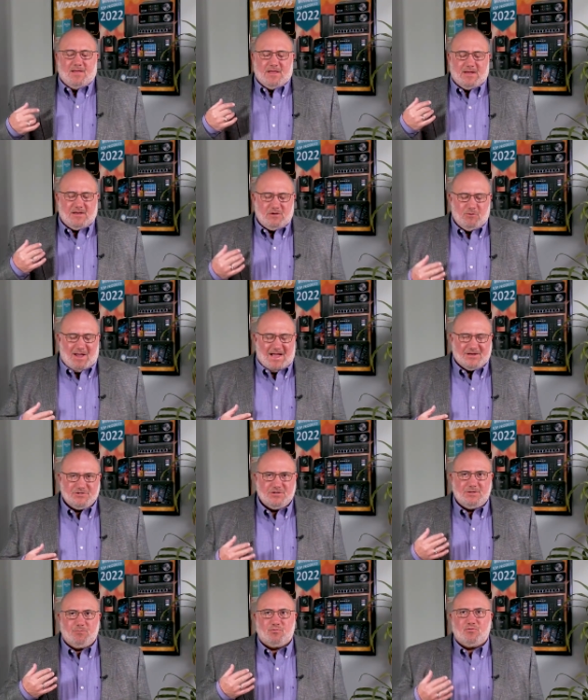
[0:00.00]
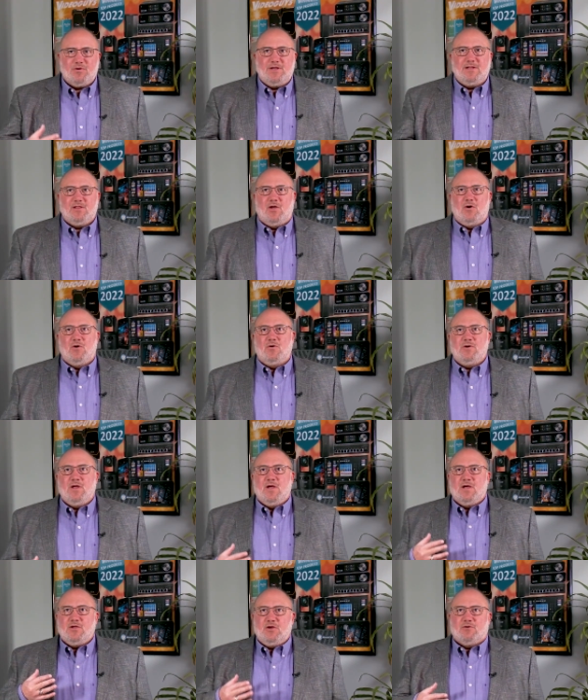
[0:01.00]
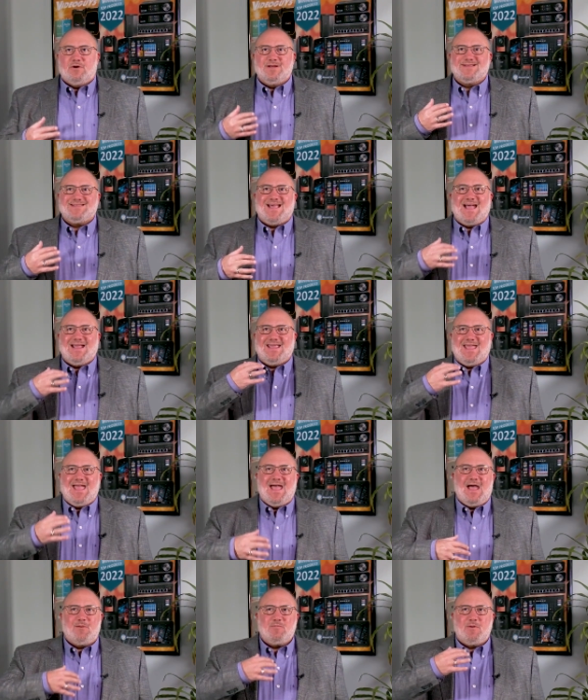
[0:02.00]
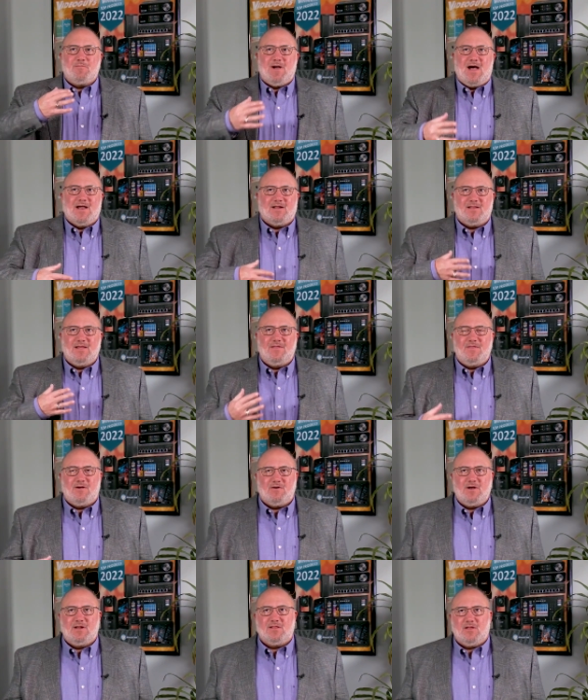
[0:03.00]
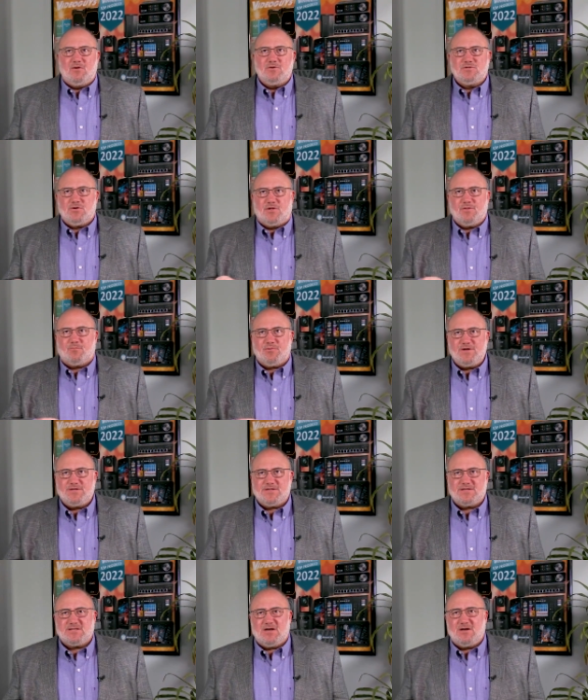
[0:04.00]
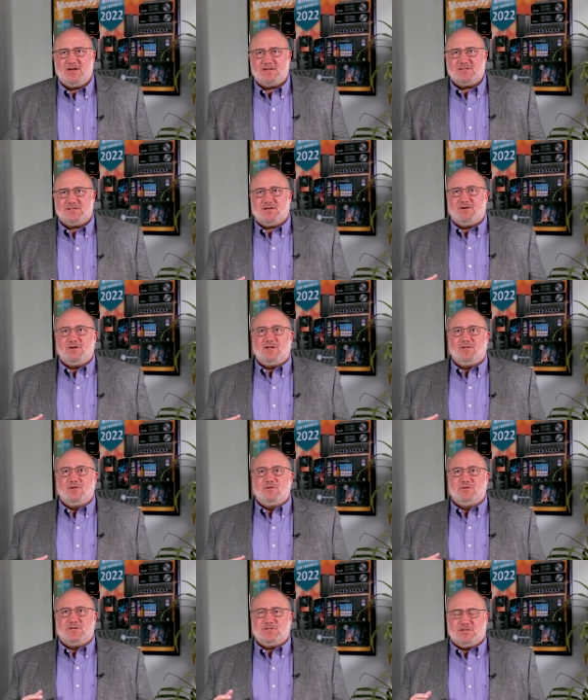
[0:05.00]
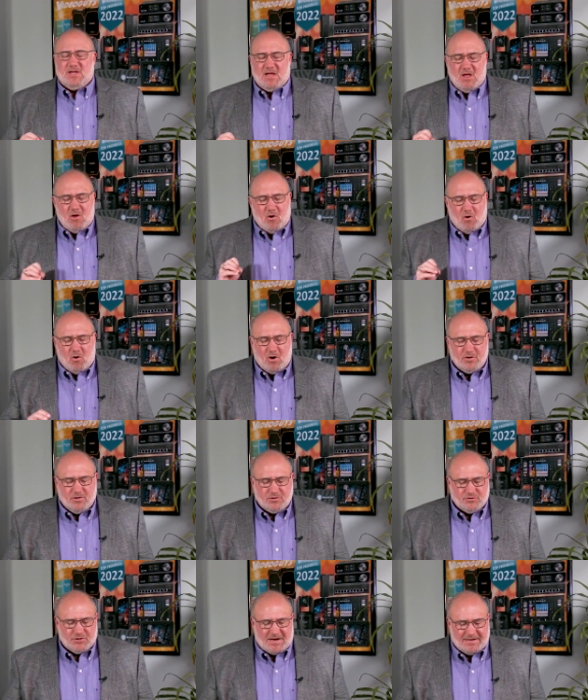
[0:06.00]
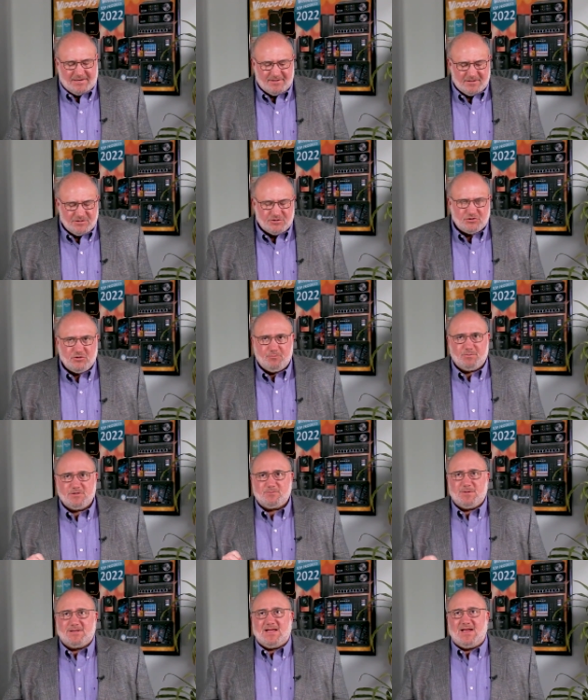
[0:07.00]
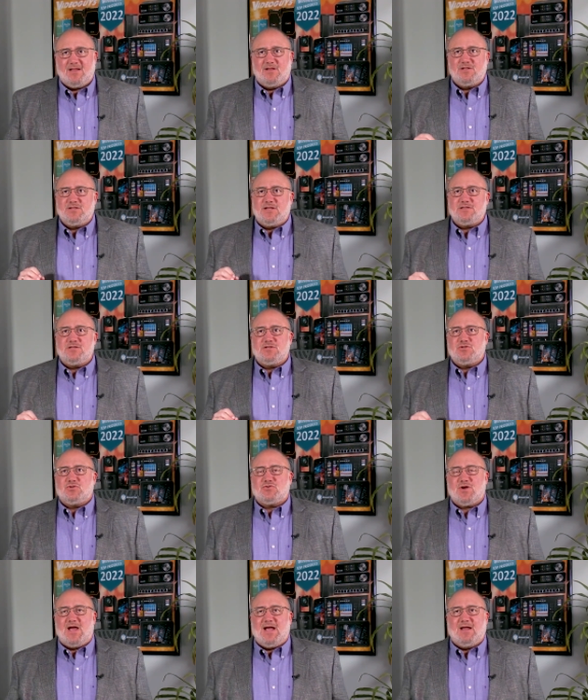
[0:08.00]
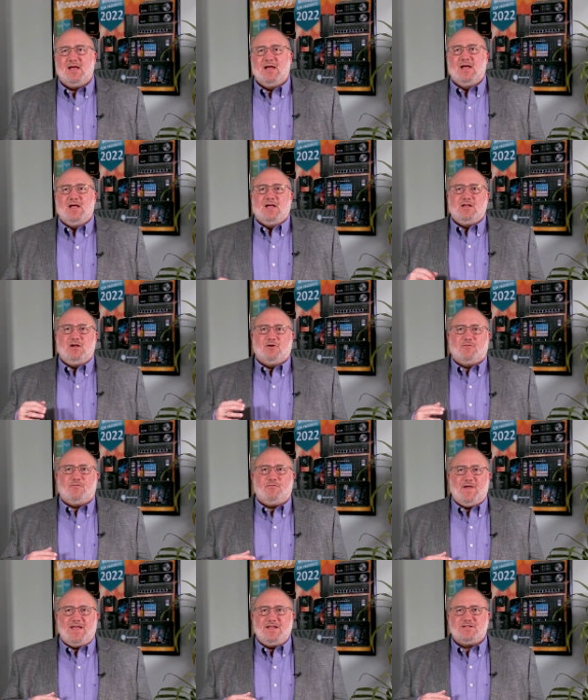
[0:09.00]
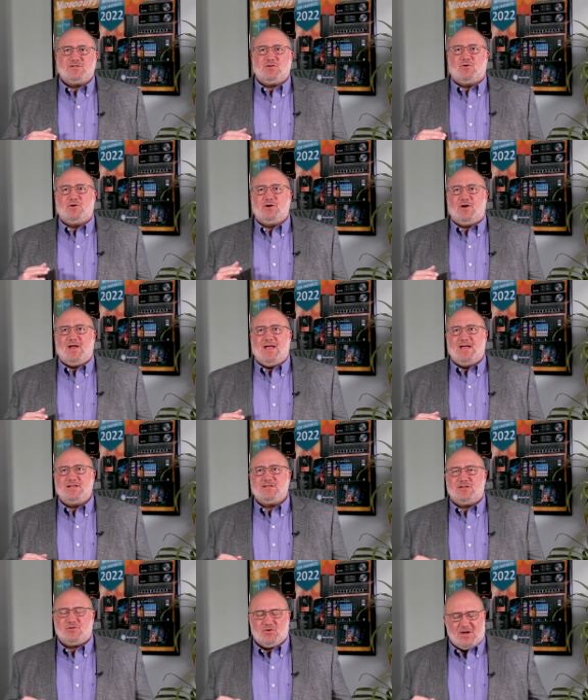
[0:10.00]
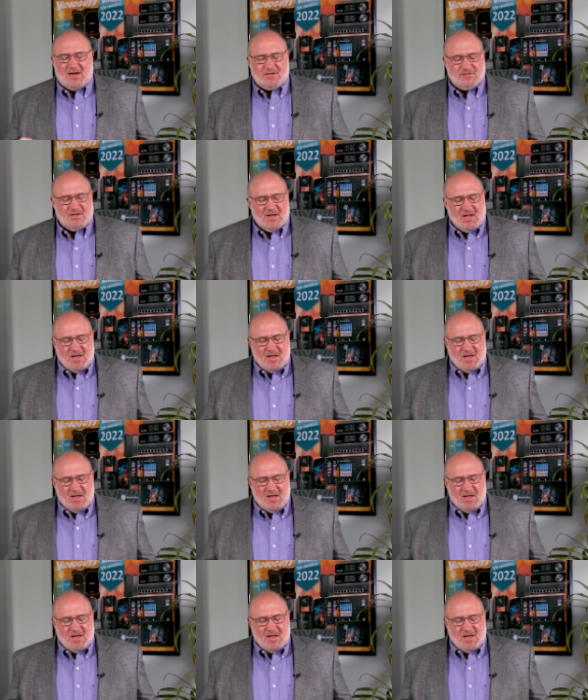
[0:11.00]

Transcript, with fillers: You actually preload your exact camera model in there, and it loads all the presets that are necessary to do just auto tracking that is super spectacular. It doesn't just track your face or your hands. It tracks